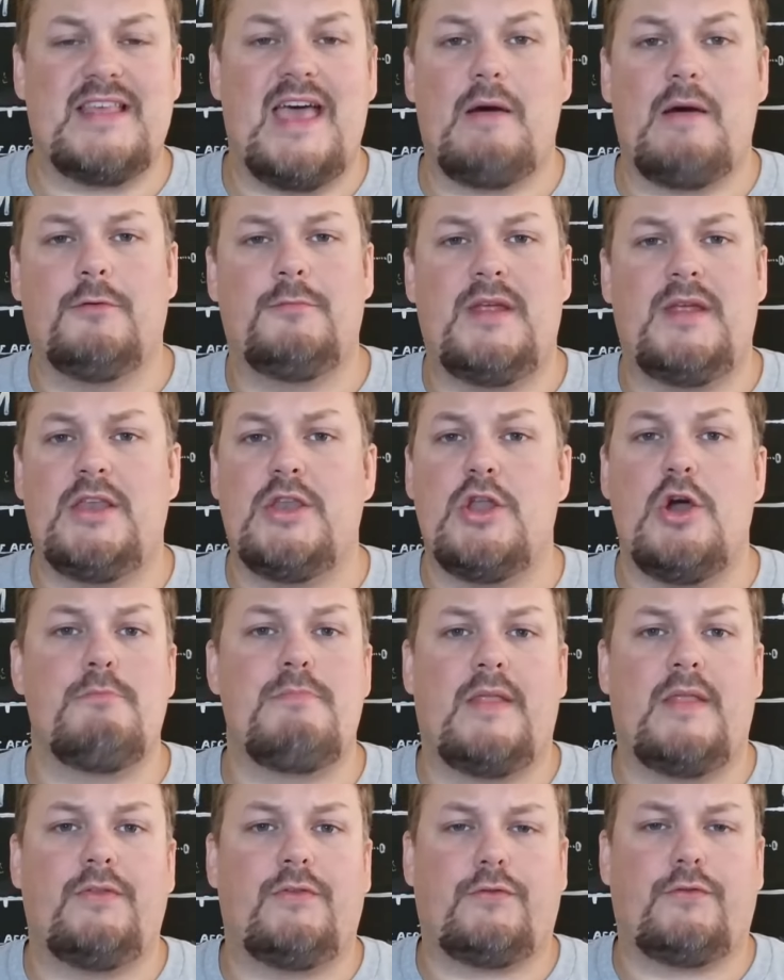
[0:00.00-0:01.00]
That would mean no
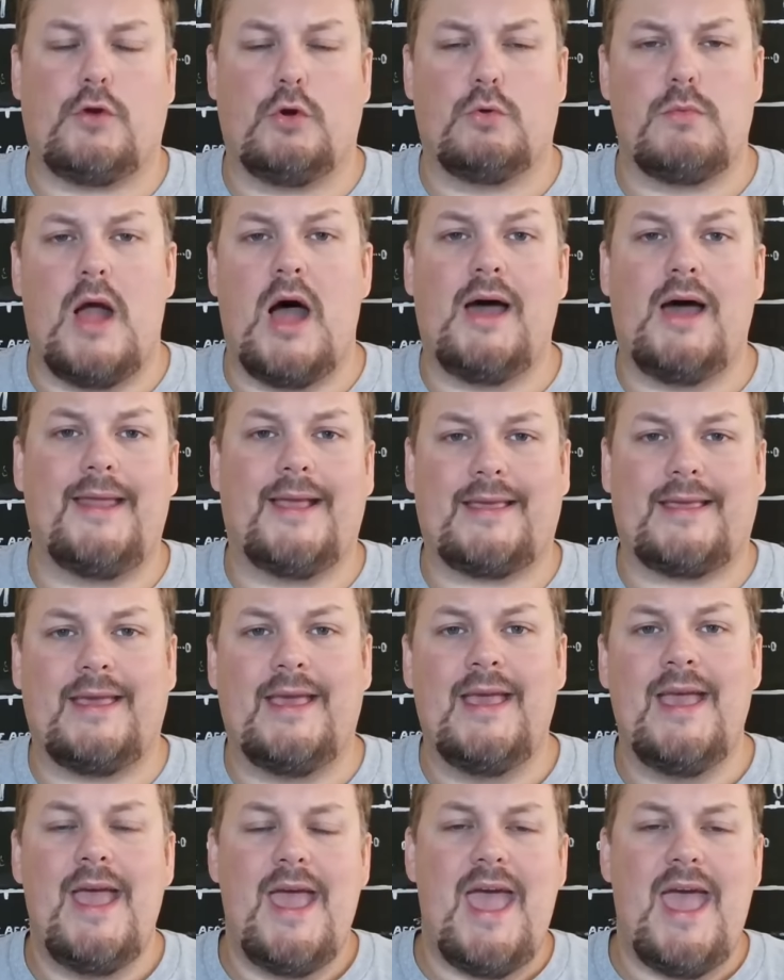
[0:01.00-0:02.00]
Ben Skoranek
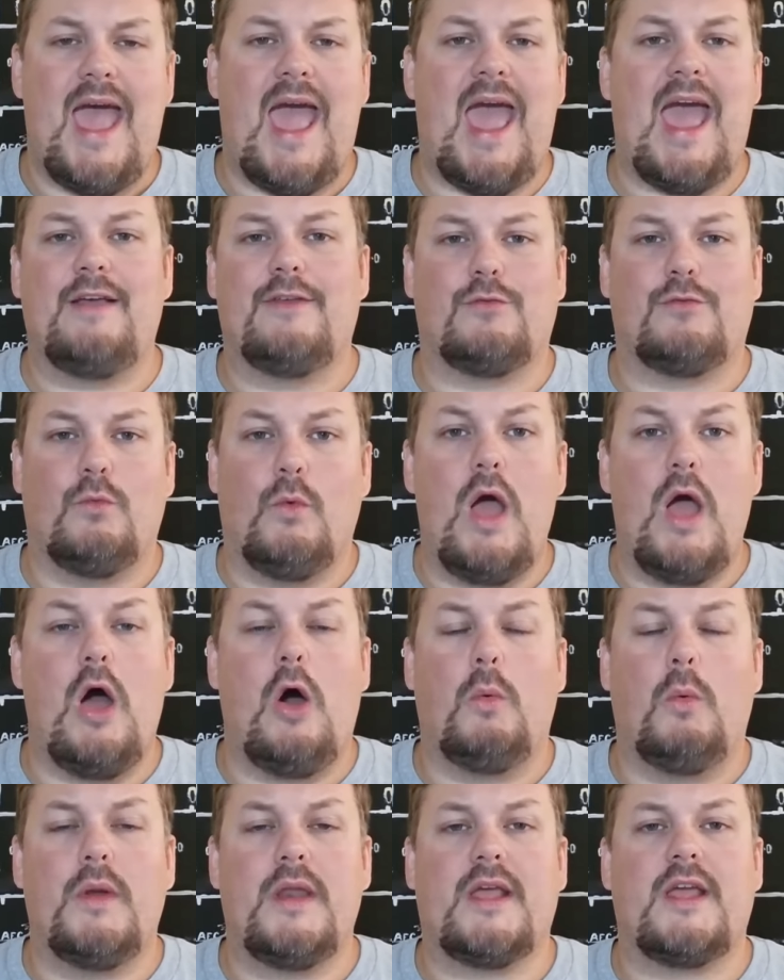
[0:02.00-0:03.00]
as
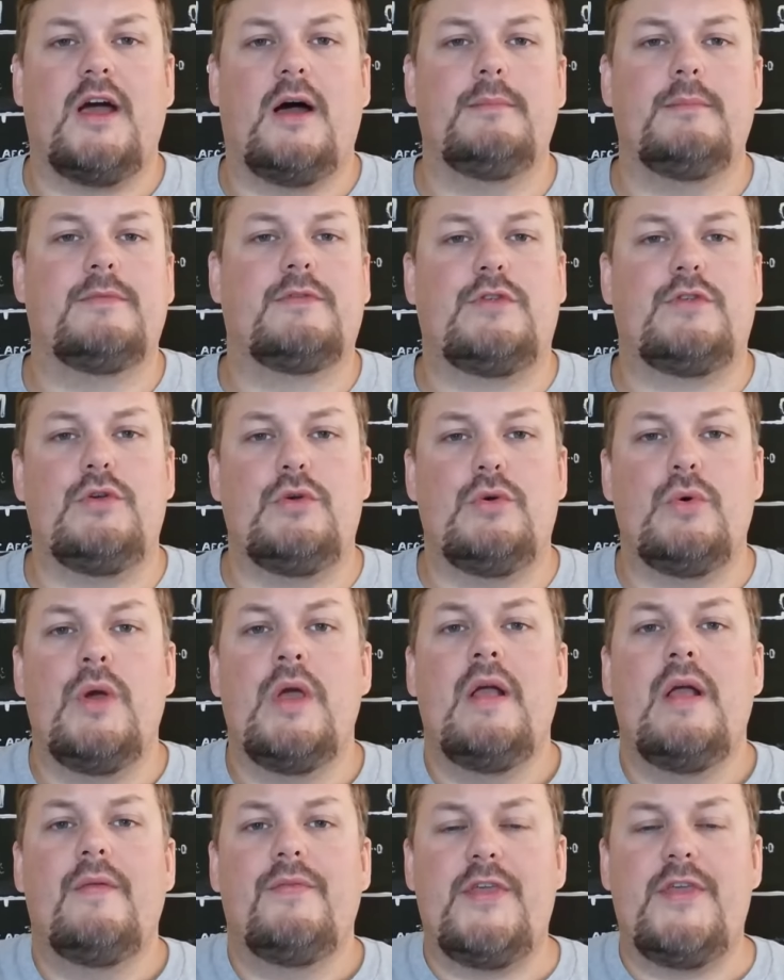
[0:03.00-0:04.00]
well when it comes to
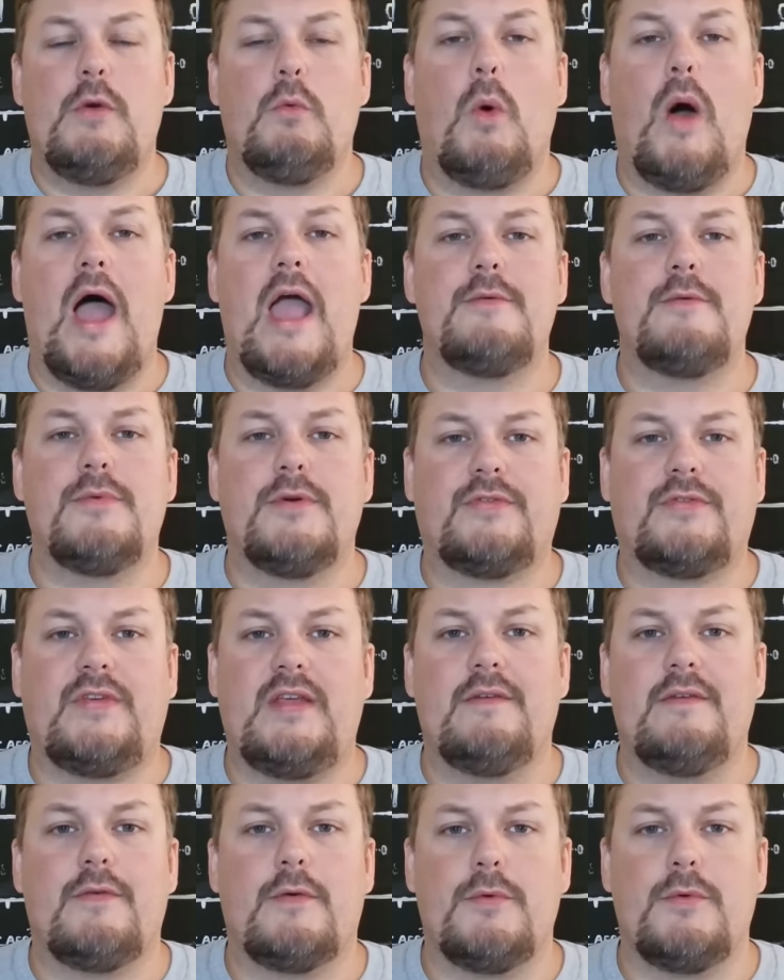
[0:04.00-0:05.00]
the wide
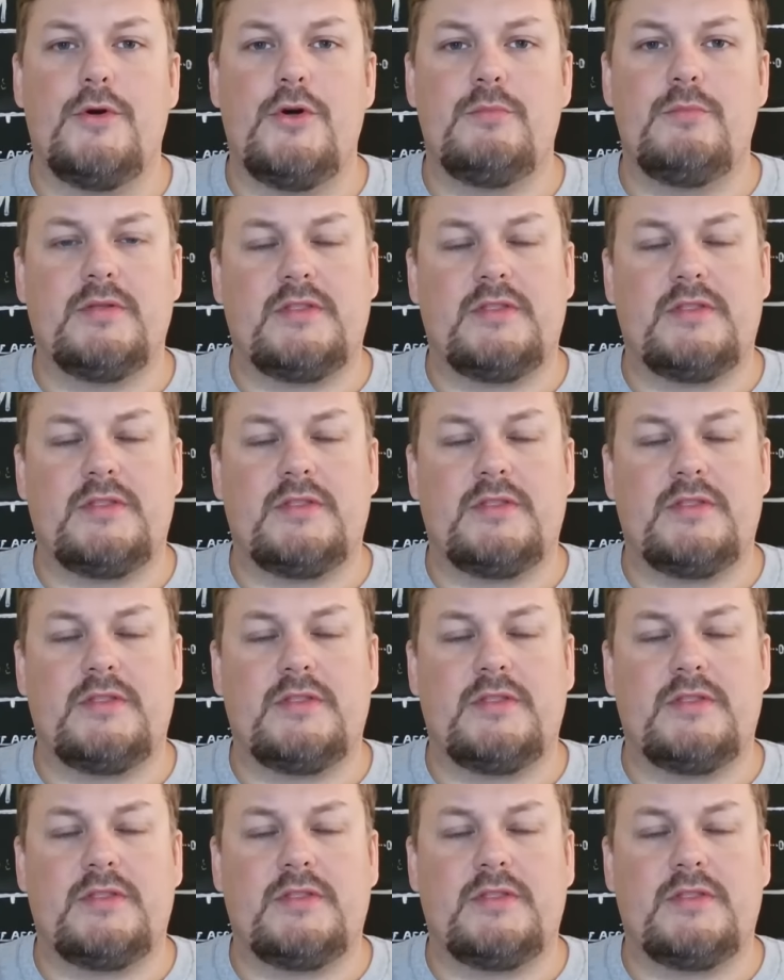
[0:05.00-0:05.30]
receiver room.